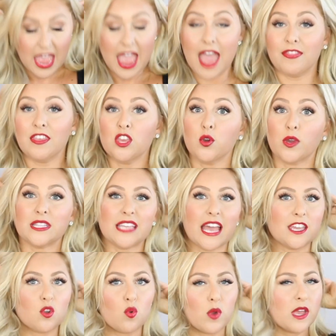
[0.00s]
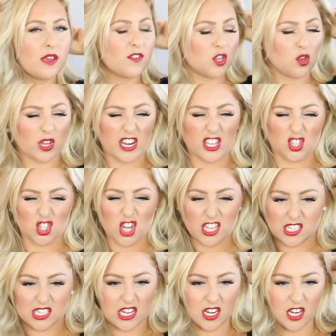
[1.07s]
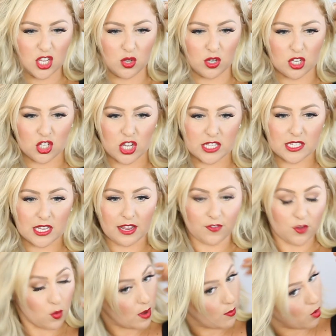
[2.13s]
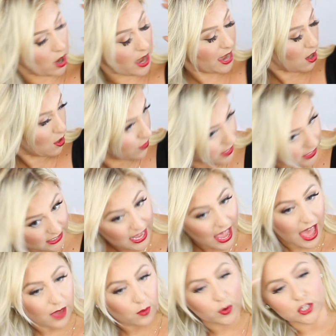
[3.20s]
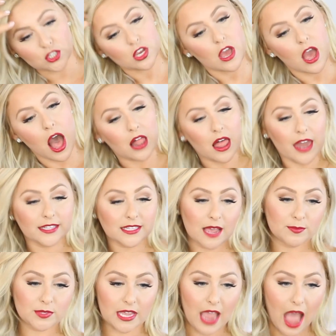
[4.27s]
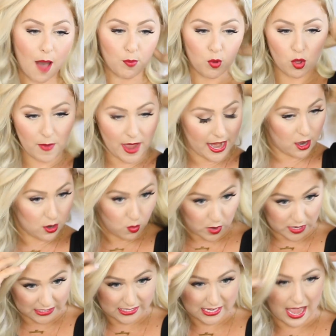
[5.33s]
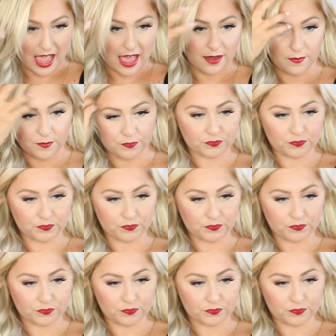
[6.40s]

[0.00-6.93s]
and then you can take your weave, you can adjust it. You can adjust it if you want more hair on this side, which a lot of times, like I pull my hair to one side.